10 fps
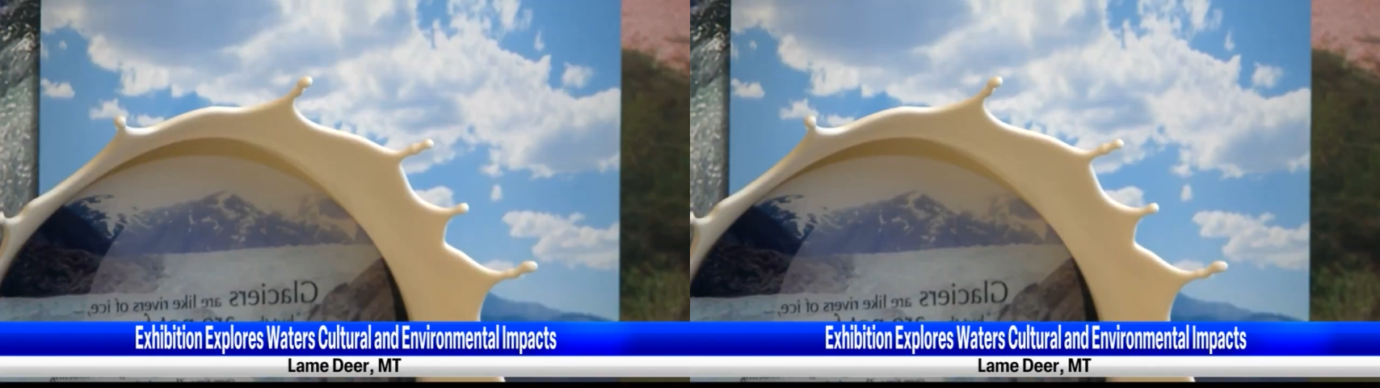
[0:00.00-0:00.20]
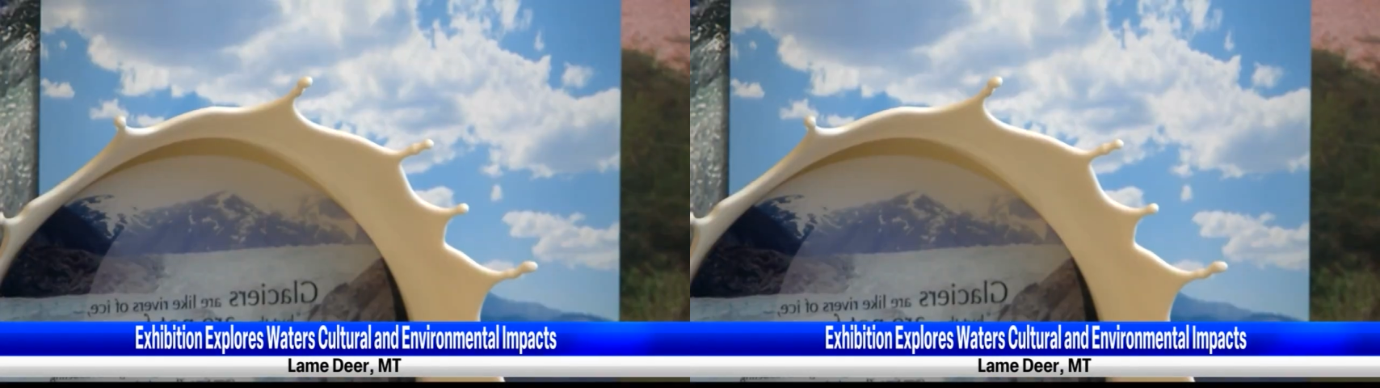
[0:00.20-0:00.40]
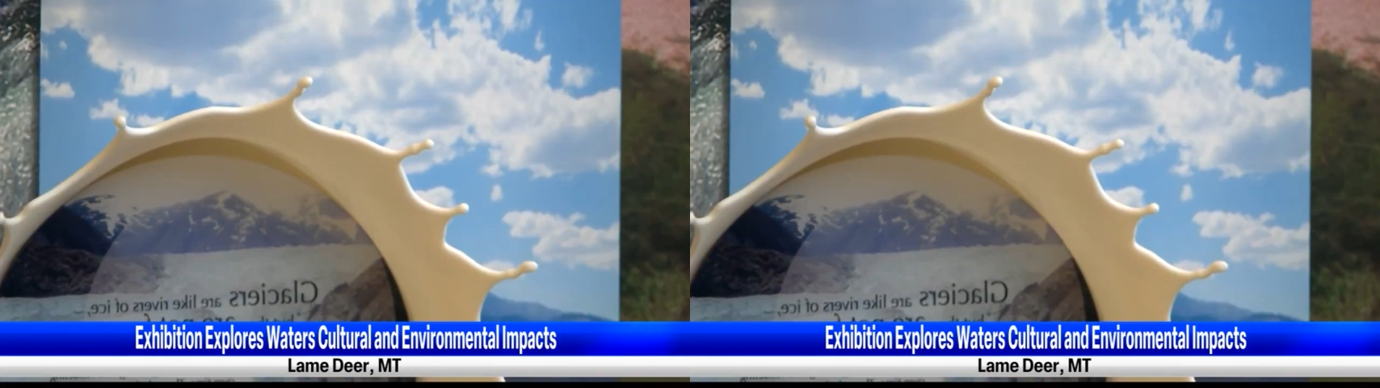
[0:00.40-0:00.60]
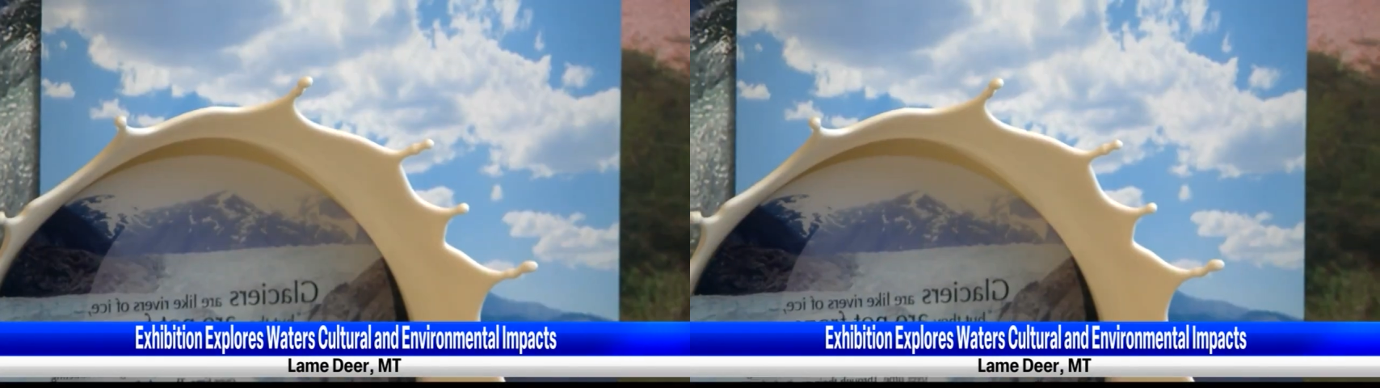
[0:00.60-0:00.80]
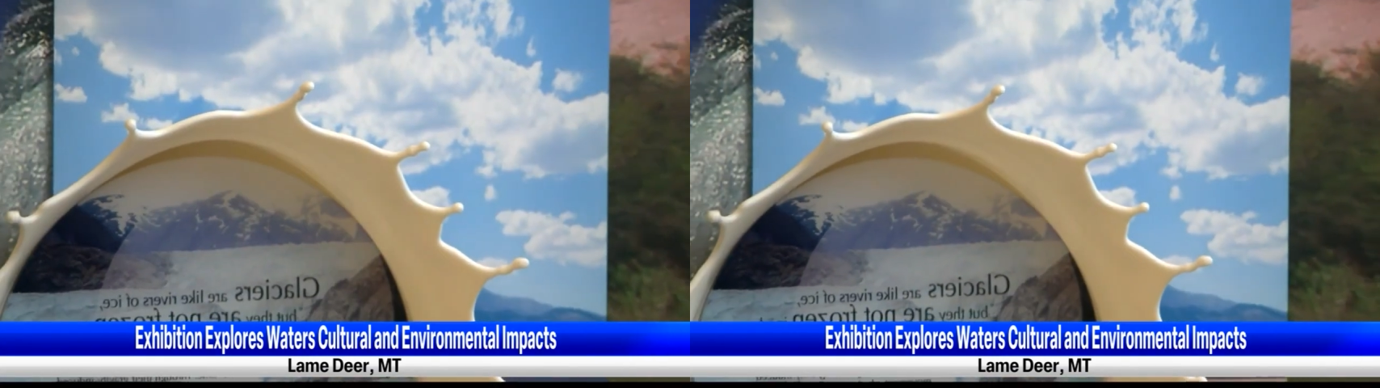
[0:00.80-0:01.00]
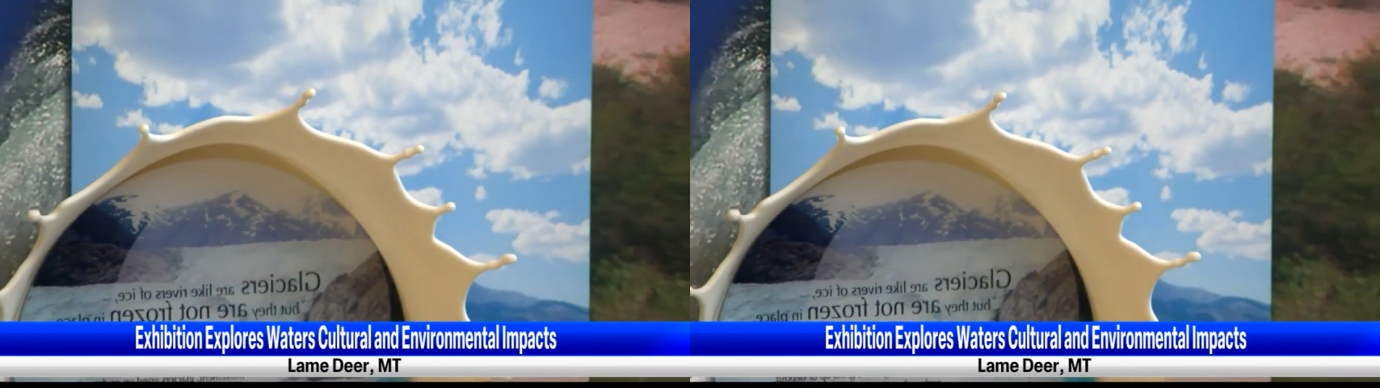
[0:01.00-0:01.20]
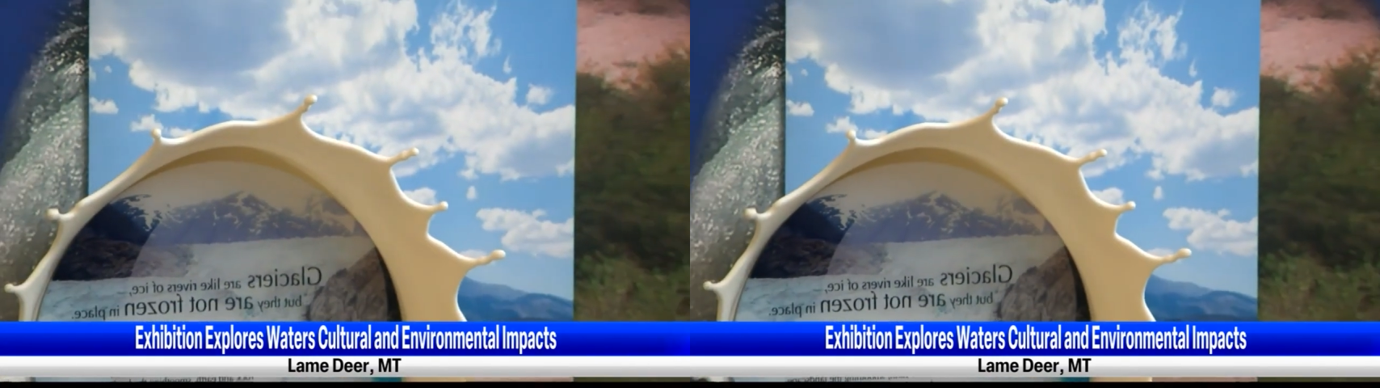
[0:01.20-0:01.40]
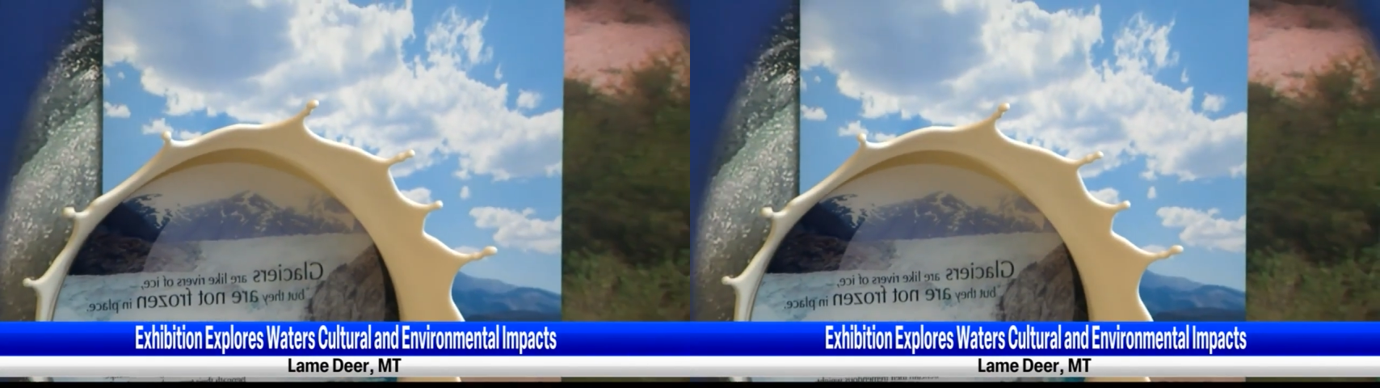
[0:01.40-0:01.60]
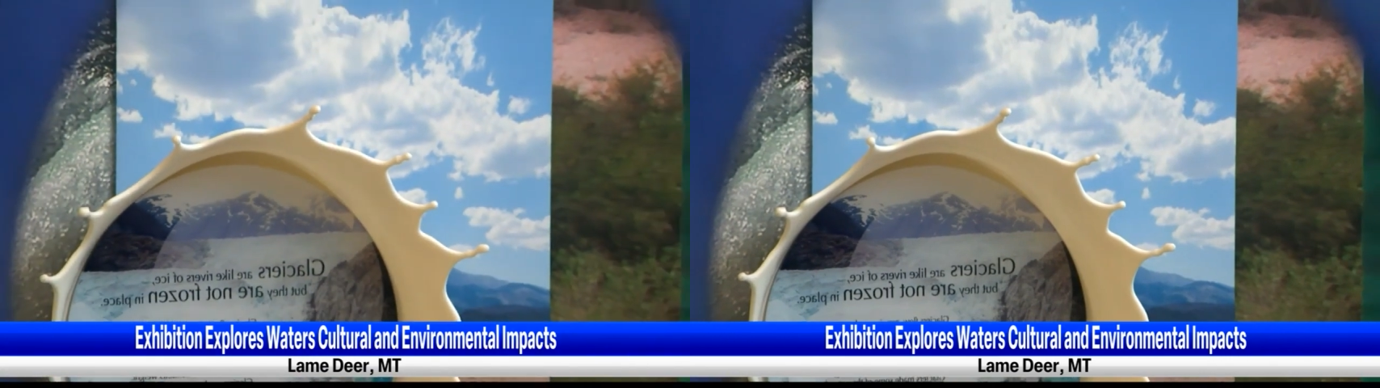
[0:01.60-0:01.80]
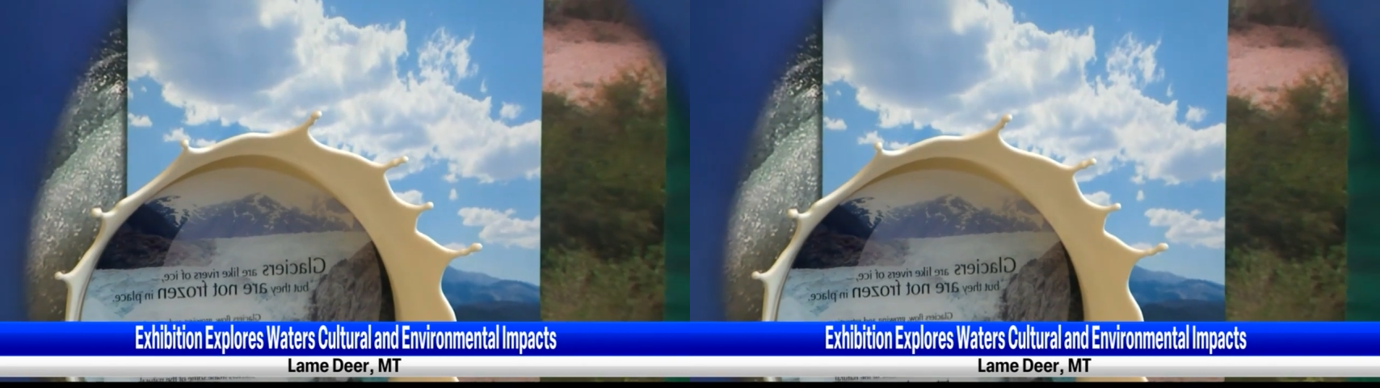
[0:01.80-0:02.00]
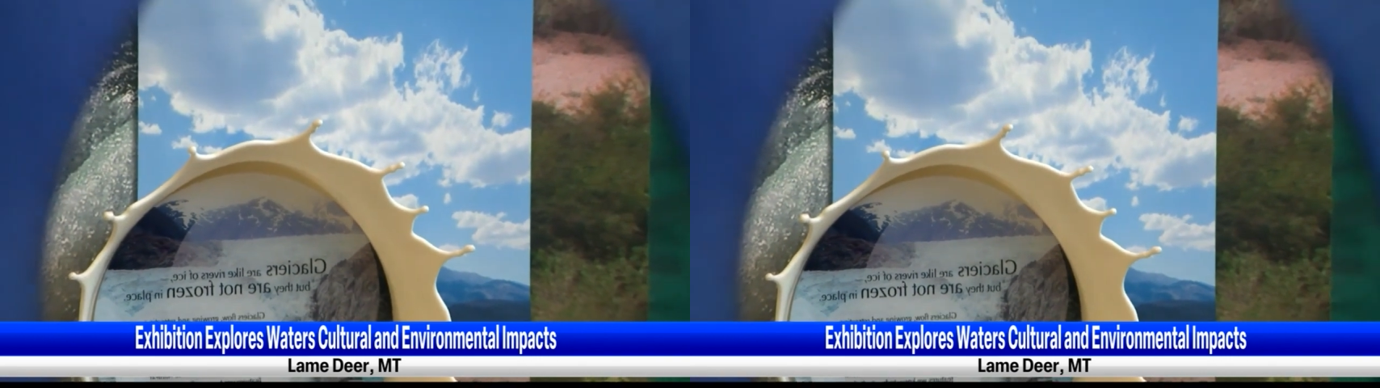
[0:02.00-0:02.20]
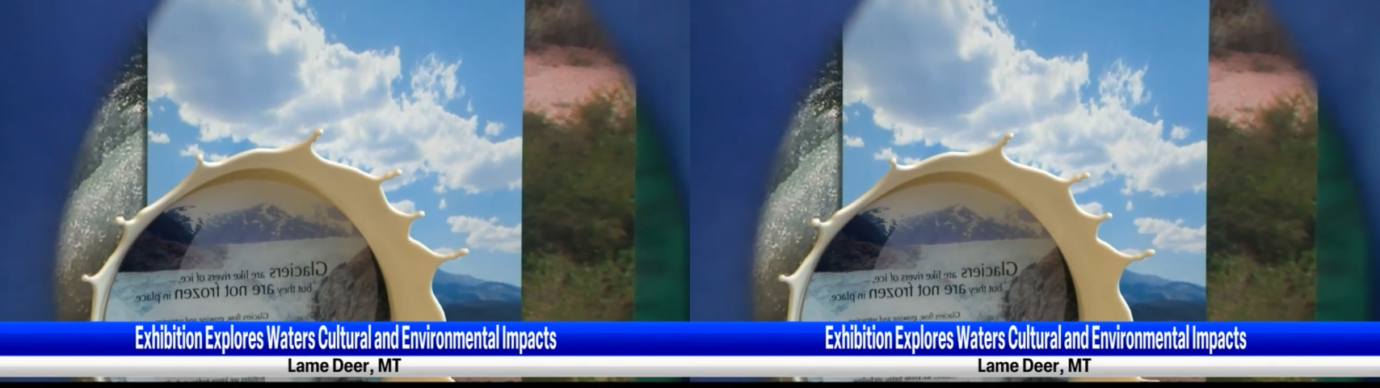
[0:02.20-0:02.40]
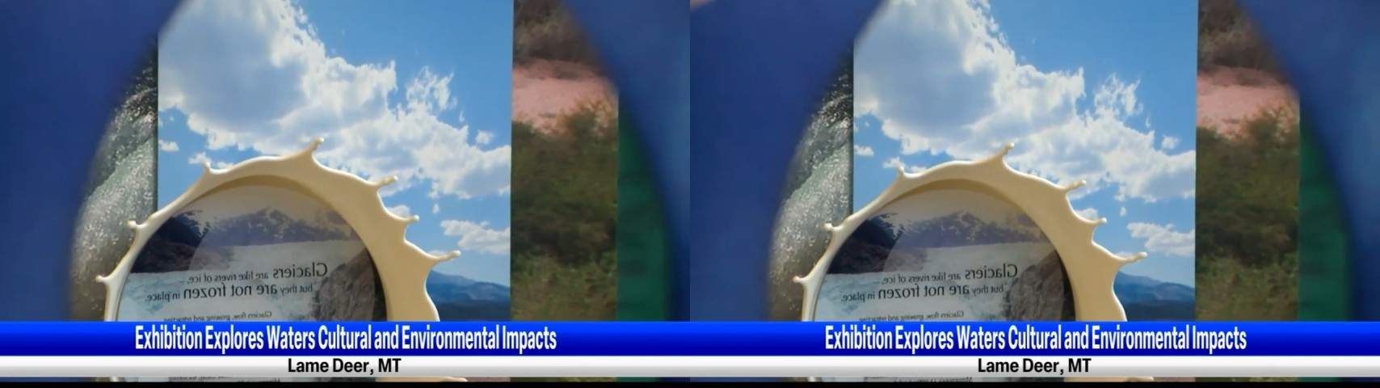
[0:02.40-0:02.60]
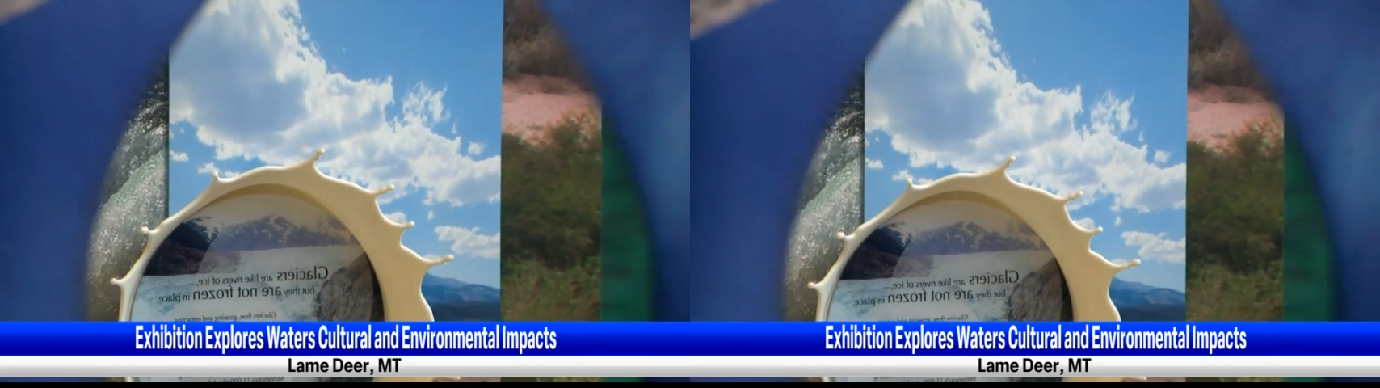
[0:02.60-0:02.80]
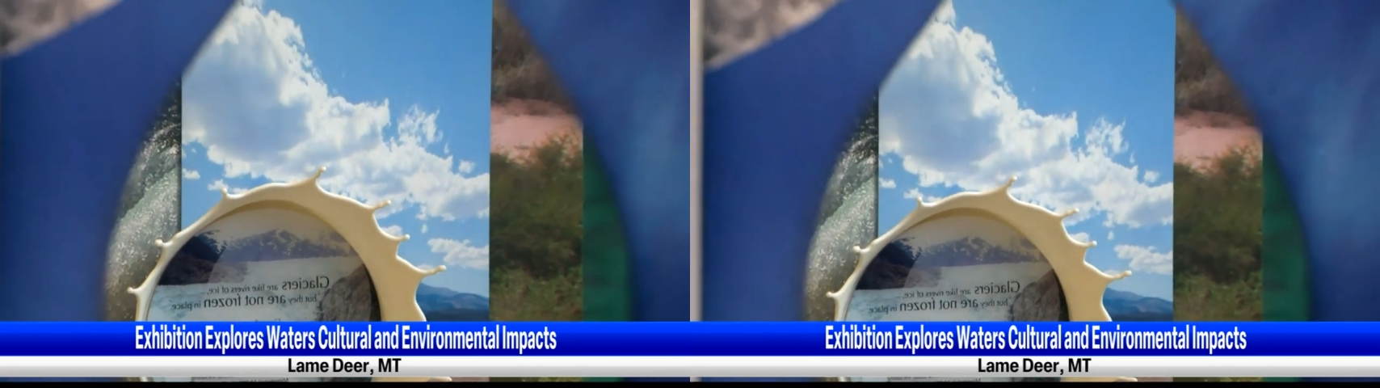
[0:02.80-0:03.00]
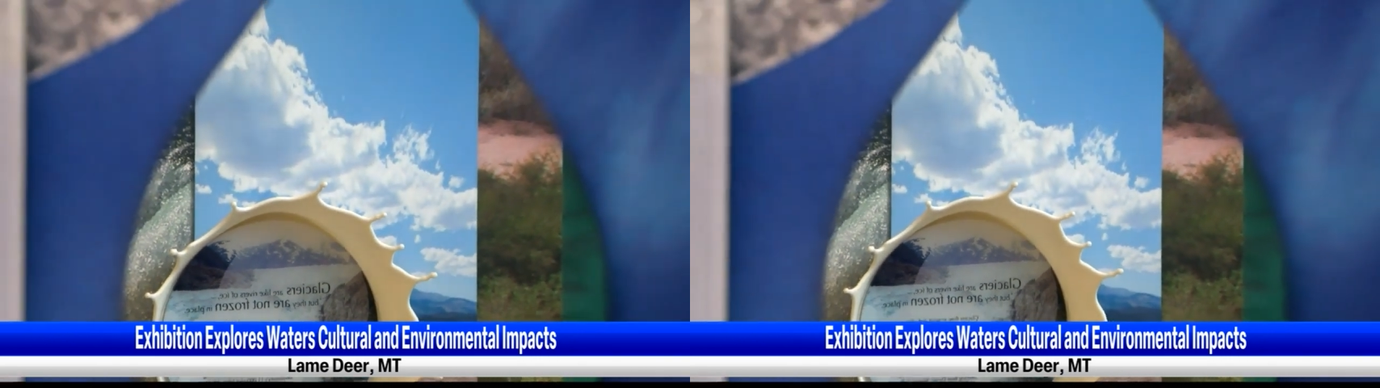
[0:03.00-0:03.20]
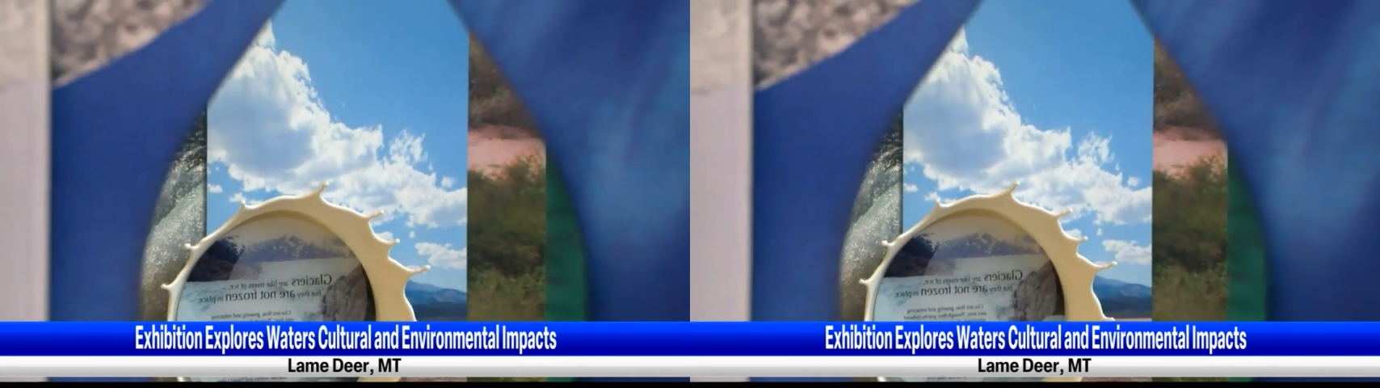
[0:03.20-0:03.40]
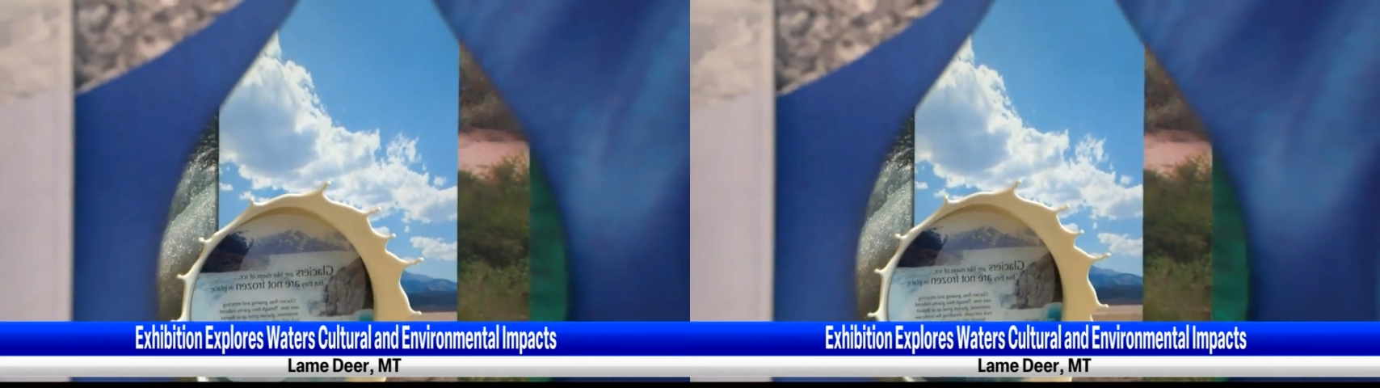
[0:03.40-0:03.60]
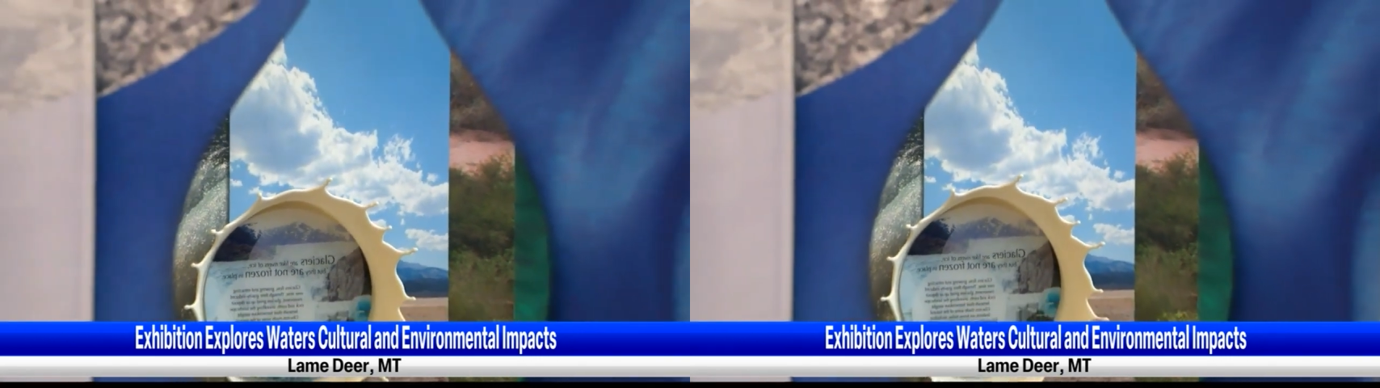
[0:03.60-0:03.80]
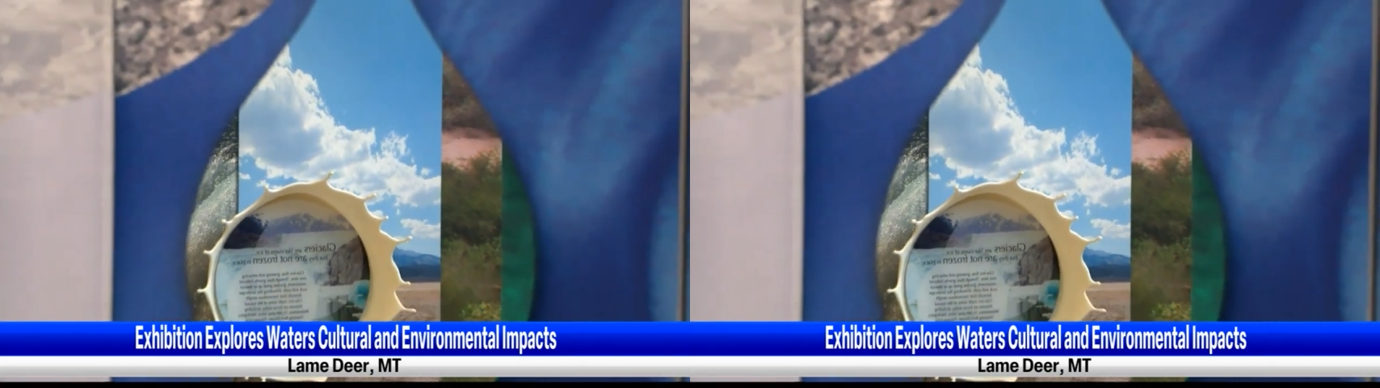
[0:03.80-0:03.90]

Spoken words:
(no speaker visible)